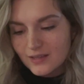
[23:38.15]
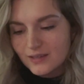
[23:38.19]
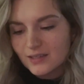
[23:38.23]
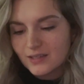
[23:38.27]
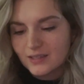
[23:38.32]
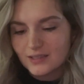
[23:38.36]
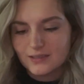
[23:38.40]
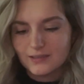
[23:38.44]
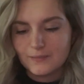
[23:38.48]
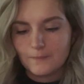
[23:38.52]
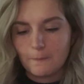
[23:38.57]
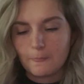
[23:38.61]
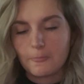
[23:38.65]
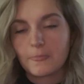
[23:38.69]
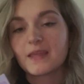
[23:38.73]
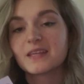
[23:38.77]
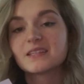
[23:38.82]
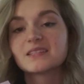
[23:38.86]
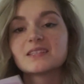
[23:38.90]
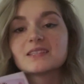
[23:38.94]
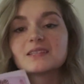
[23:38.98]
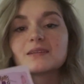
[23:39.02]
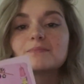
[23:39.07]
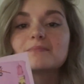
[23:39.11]

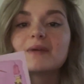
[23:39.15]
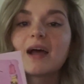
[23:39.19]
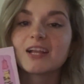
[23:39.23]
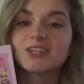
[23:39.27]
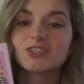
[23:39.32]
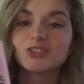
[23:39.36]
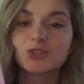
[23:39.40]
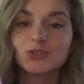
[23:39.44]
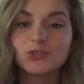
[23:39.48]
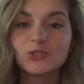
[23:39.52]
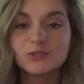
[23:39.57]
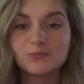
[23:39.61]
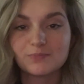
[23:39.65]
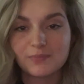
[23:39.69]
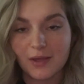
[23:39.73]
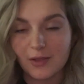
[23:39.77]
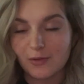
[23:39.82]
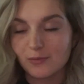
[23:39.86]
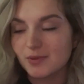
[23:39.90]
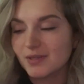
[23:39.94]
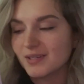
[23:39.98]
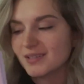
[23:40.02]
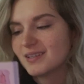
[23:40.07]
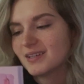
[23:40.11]
This is a magical spell
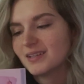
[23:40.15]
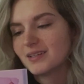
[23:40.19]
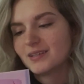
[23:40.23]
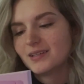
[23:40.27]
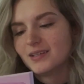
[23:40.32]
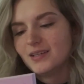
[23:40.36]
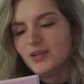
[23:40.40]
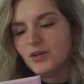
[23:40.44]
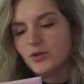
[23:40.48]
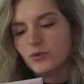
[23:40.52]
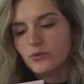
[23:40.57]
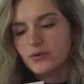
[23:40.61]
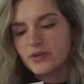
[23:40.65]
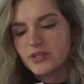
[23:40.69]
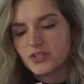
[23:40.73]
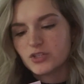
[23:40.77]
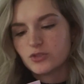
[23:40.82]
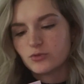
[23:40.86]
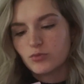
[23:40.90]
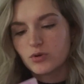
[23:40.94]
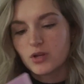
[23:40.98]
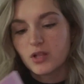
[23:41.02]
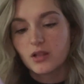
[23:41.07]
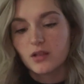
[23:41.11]
book, which
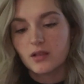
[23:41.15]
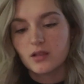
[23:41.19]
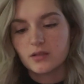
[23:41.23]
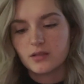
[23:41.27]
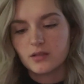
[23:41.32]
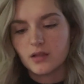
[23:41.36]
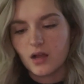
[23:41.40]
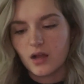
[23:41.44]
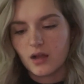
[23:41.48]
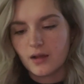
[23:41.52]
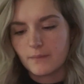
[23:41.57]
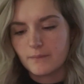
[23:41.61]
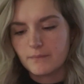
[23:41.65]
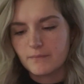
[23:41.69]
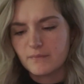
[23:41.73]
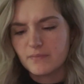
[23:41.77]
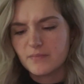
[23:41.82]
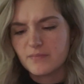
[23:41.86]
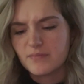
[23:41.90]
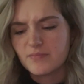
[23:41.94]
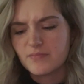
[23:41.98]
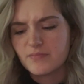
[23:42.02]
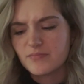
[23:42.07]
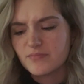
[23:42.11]
will
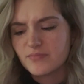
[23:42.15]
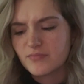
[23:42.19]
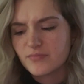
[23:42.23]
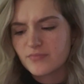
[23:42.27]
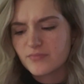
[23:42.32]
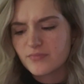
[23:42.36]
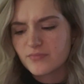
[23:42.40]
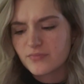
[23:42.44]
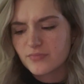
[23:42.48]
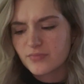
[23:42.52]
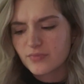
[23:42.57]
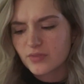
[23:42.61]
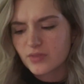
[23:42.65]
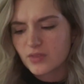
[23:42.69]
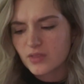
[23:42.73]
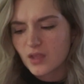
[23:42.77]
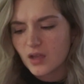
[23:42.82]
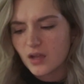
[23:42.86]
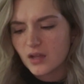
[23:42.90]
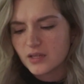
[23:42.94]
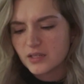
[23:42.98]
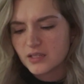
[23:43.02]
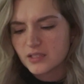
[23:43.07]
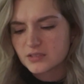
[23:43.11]

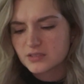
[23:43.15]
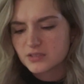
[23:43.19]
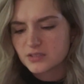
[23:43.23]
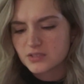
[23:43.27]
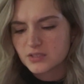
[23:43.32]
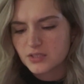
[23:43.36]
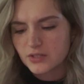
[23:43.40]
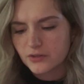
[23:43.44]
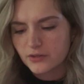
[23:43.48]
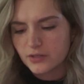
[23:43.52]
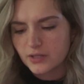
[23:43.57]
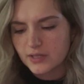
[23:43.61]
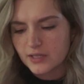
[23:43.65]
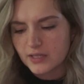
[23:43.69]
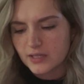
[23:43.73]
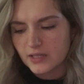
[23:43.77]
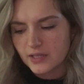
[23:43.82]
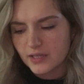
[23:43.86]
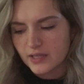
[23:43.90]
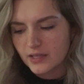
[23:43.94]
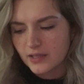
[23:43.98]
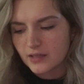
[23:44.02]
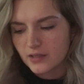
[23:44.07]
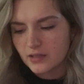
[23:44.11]
not necessarily
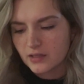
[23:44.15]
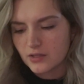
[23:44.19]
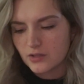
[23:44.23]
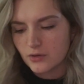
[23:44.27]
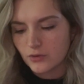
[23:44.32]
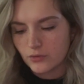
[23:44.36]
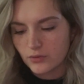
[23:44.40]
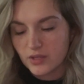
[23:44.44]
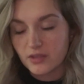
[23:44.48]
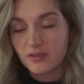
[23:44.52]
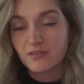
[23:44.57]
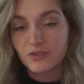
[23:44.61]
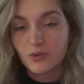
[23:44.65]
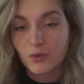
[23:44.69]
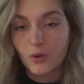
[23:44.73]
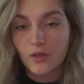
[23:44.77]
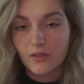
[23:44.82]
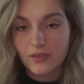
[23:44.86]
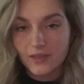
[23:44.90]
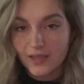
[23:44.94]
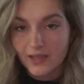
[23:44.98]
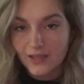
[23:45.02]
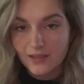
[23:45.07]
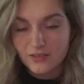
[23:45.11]
give you all
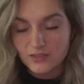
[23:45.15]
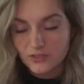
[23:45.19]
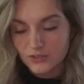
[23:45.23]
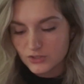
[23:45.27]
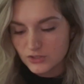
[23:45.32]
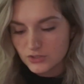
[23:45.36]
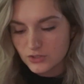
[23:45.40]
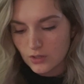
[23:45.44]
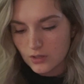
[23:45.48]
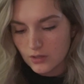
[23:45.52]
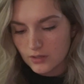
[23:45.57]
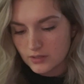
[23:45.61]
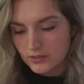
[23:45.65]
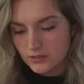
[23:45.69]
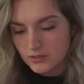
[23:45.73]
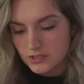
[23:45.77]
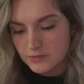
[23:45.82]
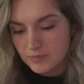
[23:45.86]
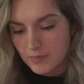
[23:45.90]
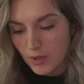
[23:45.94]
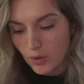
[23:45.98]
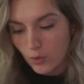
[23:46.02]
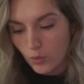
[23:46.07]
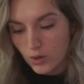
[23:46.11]
the answers on
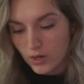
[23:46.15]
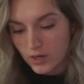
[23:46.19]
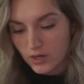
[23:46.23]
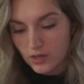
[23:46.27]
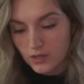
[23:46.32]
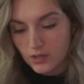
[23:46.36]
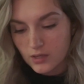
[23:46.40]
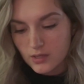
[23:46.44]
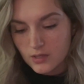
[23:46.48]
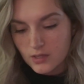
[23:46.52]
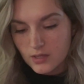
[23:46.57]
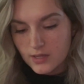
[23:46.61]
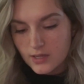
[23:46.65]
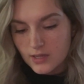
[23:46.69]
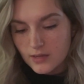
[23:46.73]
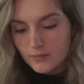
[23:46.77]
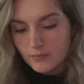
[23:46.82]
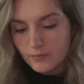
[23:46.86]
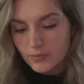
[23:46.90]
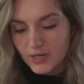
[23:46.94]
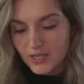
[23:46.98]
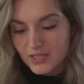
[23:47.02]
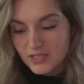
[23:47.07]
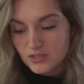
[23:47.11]
spell work,
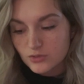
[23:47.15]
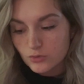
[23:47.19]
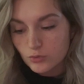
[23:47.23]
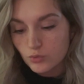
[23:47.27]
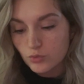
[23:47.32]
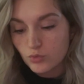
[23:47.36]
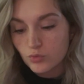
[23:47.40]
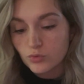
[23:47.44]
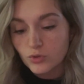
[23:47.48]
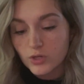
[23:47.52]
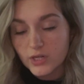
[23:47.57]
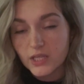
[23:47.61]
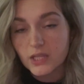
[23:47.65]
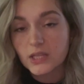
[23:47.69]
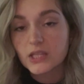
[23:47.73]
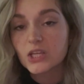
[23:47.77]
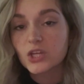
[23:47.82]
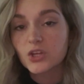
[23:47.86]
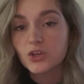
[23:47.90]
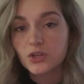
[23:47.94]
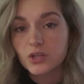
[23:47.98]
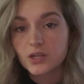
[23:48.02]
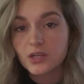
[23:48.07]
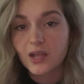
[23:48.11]
but it's a really
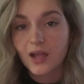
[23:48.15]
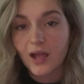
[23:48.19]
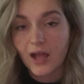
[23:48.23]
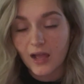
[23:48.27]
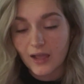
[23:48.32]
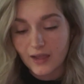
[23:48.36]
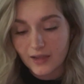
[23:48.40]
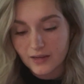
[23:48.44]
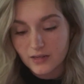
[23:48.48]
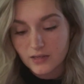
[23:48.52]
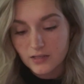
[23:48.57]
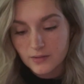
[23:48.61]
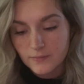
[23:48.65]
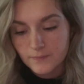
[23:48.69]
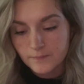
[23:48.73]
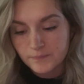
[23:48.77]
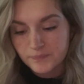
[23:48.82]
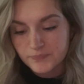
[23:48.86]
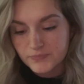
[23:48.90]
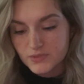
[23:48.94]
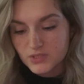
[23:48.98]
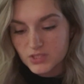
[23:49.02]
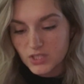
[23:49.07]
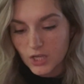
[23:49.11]
good guide
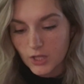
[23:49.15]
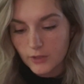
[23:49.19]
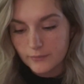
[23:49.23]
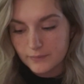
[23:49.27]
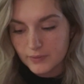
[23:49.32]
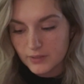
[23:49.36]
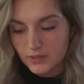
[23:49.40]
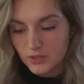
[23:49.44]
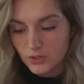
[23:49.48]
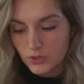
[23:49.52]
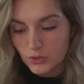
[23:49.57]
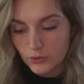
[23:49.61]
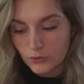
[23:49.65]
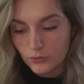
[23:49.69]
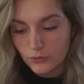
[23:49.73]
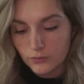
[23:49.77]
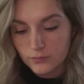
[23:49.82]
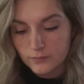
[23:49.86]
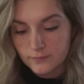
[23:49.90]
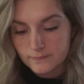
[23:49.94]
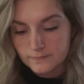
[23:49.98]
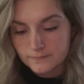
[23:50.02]
to helping you